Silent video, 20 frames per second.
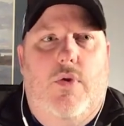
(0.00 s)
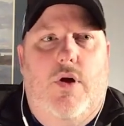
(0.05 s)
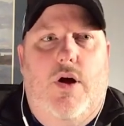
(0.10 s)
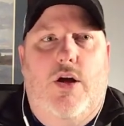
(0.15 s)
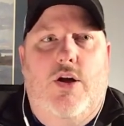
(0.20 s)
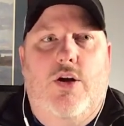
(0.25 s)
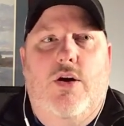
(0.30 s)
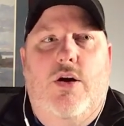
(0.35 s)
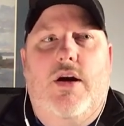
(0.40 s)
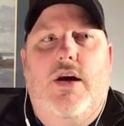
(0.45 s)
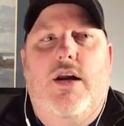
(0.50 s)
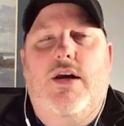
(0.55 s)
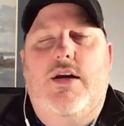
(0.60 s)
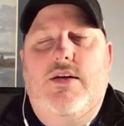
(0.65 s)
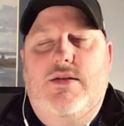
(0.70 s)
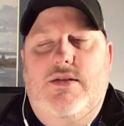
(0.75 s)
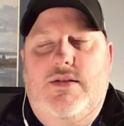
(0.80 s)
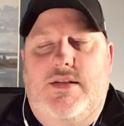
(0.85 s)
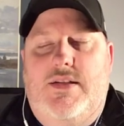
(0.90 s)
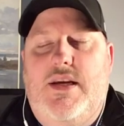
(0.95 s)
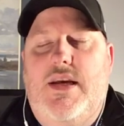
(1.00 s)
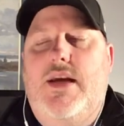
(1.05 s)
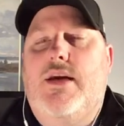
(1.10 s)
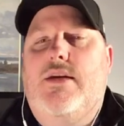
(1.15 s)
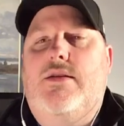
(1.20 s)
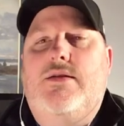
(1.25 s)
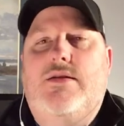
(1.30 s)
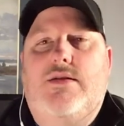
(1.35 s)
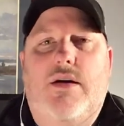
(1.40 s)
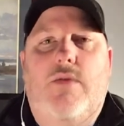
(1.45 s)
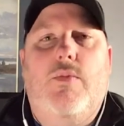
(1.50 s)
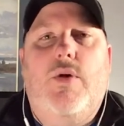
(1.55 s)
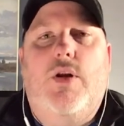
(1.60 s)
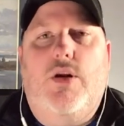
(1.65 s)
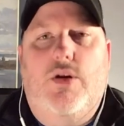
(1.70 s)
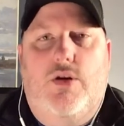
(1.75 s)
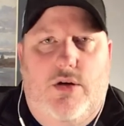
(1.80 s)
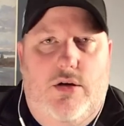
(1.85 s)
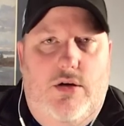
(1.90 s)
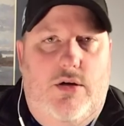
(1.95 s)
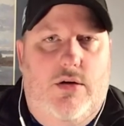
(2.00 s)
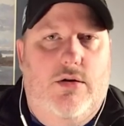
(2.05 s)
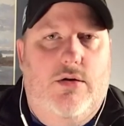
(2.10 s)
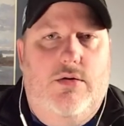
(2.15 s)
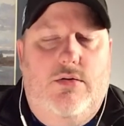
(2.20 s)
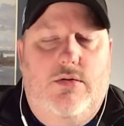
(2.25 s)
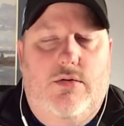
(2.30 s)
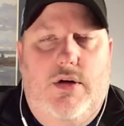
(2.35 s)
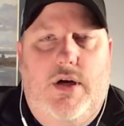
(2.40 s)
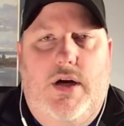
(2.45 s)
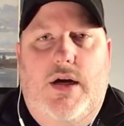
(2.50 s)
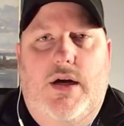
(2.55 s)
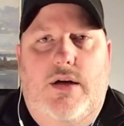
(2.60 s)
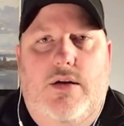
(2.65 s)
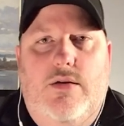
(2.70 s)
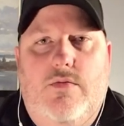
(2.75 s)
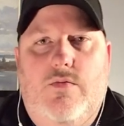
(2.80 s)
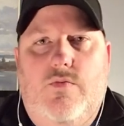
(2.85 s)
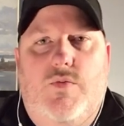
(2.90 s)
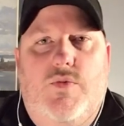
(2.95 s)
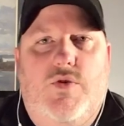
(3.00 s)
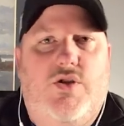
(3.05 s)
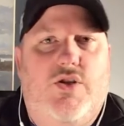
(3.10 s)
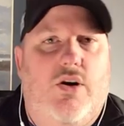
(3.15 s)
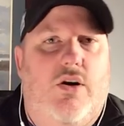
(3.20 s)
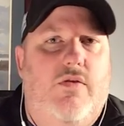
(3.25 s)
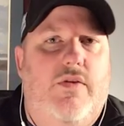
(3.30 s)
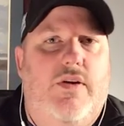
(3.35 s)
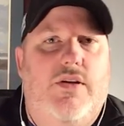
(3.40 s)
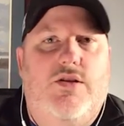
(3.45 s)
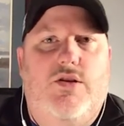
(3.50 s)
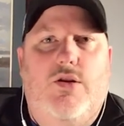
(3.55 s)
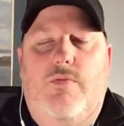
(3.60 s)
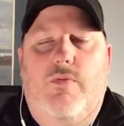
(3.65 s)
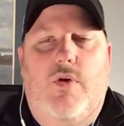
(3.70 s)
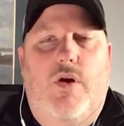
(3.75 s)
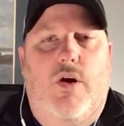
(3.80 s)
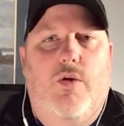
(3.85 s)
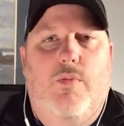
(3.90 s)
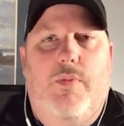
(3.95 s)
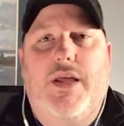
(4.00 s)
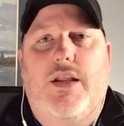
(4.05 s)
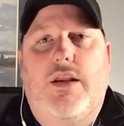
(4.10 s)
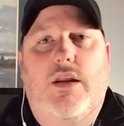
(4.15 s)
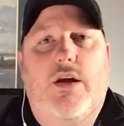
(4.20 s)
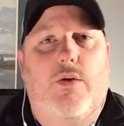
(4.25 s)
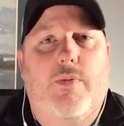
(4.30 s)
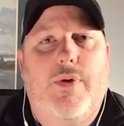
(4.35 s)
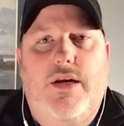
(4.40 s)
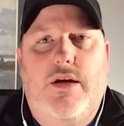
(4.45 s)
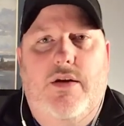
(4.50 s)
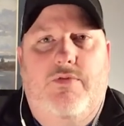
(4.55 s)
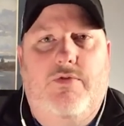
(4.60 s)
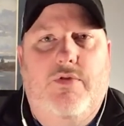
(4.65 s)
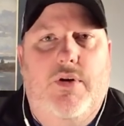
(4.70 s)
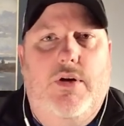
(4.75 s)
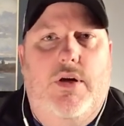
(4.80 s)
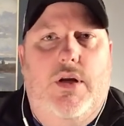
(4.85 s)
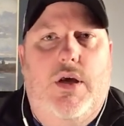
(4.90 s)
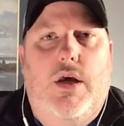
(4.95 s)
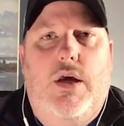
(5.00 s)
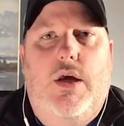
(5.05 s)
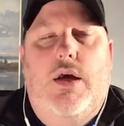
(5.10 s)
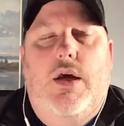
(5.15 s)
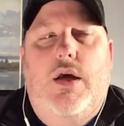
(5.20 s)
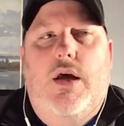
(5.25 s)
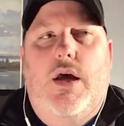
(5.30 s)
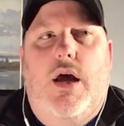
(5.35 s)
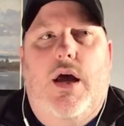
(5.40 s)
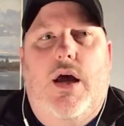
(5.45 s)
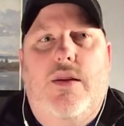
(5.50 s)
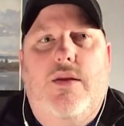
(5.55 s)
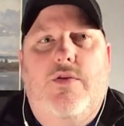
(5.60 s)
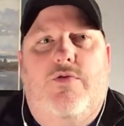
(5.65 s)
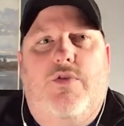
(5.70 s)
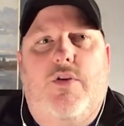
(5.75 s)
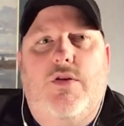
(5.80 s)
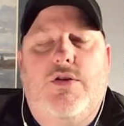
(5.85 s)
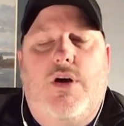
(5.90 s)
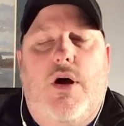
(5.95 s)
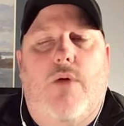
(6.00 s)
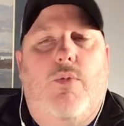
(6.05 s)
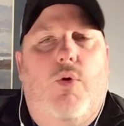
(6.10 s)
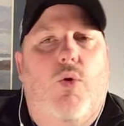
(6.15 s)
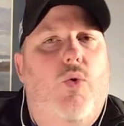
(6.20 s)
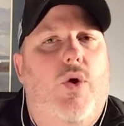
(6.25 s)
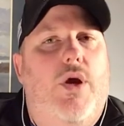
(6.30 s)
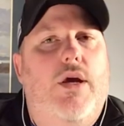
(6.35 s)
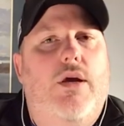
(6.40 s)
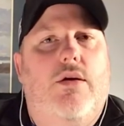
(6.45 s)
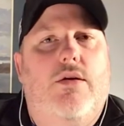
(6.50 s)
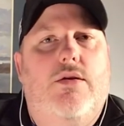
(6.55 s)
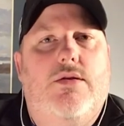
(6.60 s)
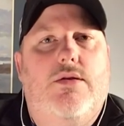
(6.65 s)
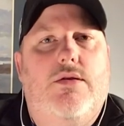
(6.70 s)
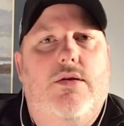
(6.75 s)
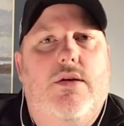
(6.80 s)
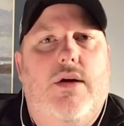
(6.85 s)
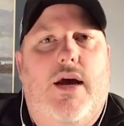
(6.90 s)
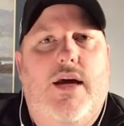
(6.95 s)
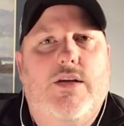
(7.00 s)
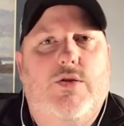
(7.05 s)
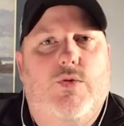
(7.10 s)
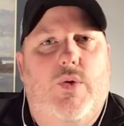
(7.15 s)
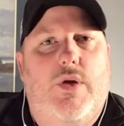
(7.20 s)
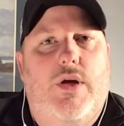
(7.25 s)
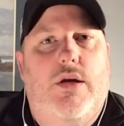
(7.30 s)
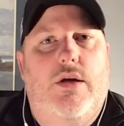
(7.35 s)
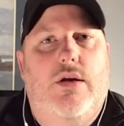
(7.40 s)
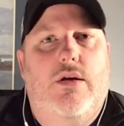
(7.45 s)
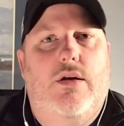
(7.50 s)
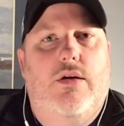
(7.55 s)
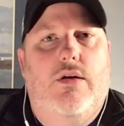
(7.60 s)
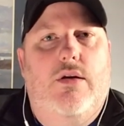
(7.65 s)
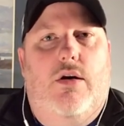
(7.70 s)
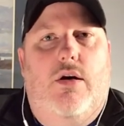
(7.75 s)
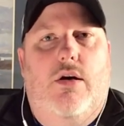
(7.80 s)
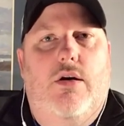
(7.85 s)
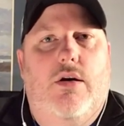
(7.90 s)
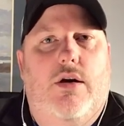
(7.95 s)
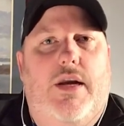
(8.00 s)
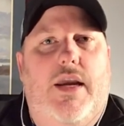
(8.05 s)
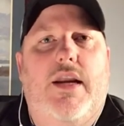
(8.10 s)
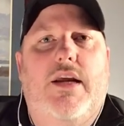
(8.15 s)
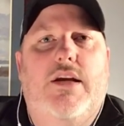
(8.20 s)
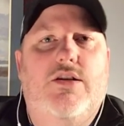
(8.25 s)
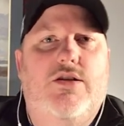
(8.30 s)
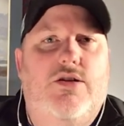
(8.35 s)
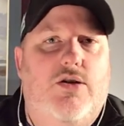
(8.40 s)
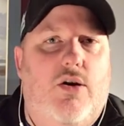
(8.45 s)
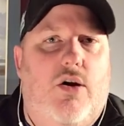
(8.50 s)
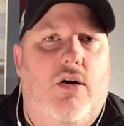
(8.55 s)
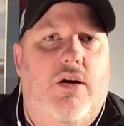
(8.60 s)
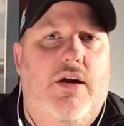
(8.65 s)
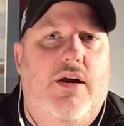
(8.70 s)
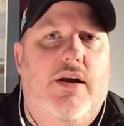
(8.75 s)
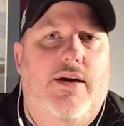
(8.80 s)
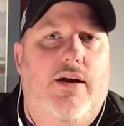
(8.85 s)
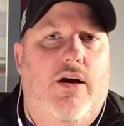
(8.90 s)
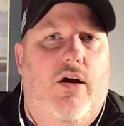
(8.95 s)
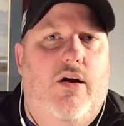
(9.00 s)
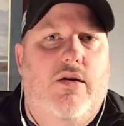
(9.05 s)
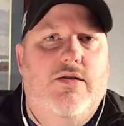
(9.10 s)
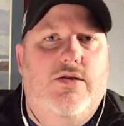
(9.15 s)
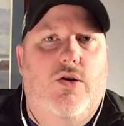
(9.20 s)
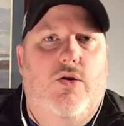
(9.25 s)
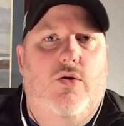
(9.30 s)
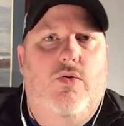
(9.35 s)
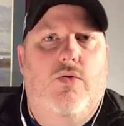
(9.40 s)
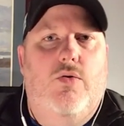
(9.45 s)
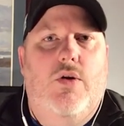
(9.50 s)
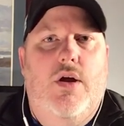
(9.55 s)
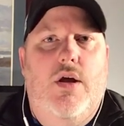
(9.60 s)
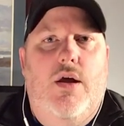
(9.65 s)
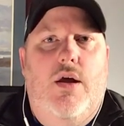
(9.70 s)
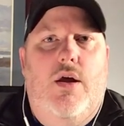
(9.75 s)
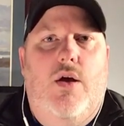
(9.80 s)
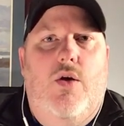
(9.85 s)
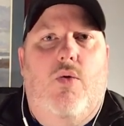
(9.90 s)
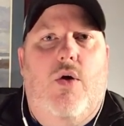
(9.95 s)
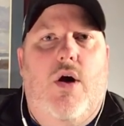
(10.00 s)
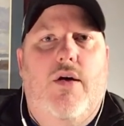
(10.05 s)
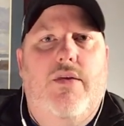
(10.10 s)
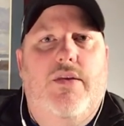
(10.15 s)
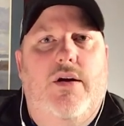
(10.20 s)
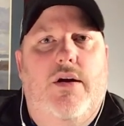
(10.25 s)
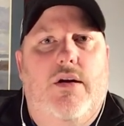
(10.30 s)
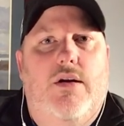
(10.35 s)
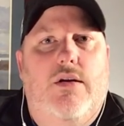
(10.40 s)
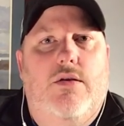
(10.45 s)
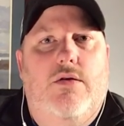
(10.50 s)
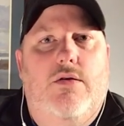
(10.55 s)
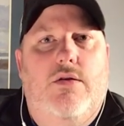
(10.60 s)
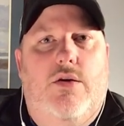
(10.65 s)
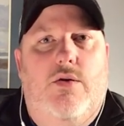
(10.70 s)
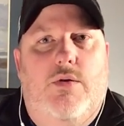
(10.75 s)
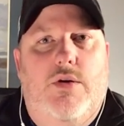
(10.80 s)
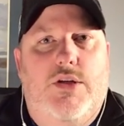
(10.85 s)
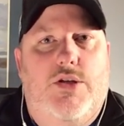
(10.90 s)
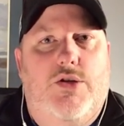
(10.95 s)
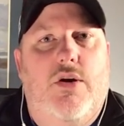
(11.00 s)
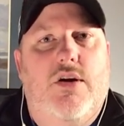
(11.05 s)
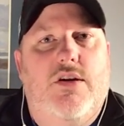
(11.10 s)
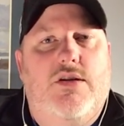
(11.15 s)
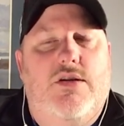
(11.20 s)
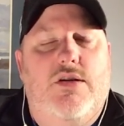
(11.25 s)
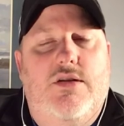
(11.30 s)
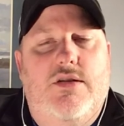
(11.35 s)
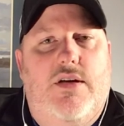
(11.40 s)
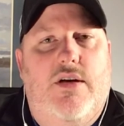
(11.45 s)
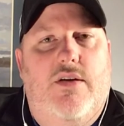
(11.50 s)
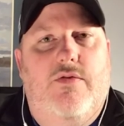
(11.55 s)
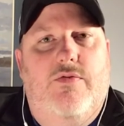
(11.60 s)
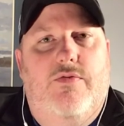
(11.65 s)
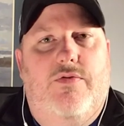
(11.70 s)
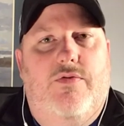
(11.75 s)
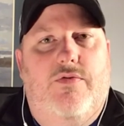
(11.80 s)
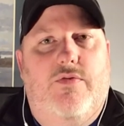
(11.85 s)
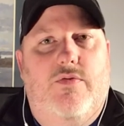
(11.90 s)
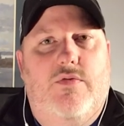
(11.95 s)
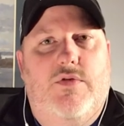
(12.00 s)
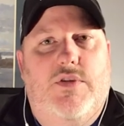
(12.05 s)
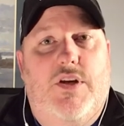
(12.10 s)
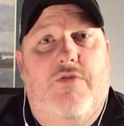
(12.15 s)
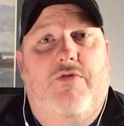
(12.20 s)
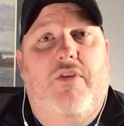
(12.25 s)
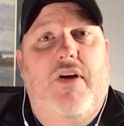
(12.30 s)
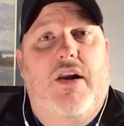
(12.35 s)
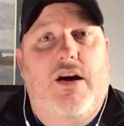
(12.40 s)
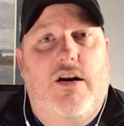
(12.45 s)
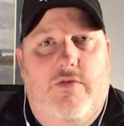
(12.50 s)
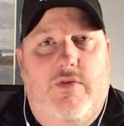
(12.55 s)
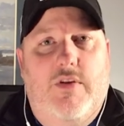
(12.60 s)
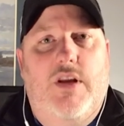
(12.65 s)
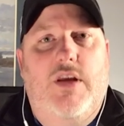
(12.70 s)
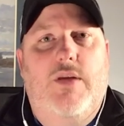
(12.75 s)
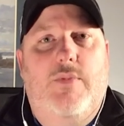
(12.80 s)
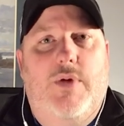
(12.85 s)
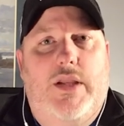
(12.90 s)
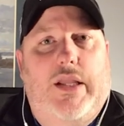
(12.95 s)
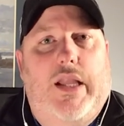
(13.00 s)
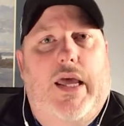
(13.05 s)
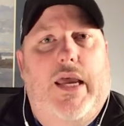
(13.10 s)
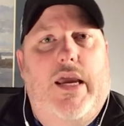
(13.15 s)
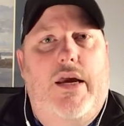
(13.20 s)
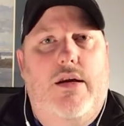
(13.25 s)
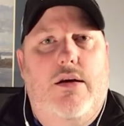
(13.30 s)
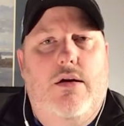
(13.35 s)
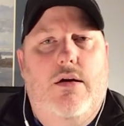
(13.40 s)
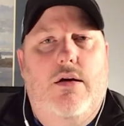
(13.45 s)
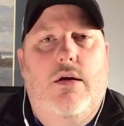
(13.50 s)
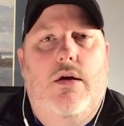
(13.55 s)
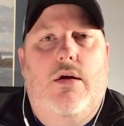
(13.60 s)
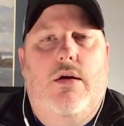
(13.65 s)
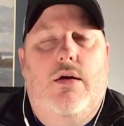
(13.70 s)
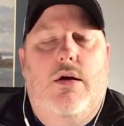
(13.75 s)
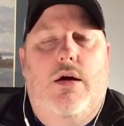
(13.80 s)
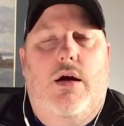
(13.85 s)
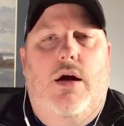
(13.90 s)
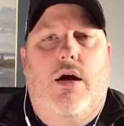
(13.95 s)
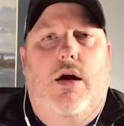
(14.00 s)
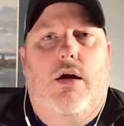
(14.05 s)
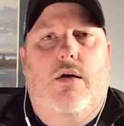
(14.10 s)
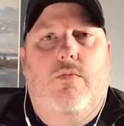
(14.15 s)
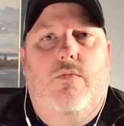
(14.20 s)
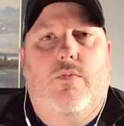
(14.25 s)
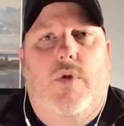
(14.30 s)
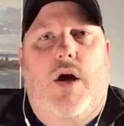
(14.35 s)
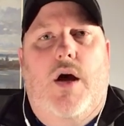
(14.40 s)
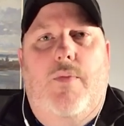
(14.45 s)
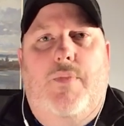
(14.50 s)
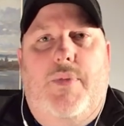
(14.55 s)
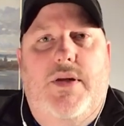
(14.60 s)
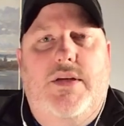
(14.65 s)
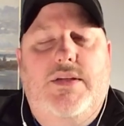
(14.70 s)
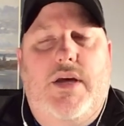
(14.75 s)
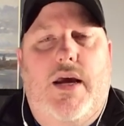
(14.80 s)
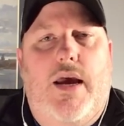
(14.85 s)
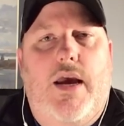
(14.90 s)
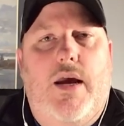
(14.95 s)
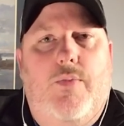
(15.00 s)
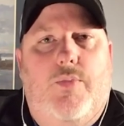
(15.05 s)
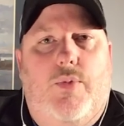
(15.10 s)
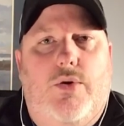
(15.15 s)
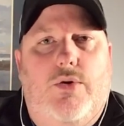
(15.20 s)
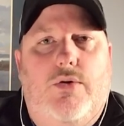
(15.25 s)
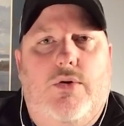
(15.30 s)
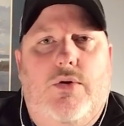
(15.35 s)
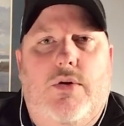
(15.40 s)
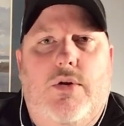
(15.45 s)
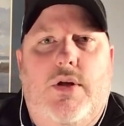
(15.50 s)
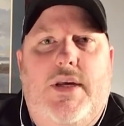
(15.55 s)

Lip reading: You're going to see a similar service. So it'll be a little bit different. The first couple weeks, as we are getting started, and also while the restrictions have definitively been laid up into April,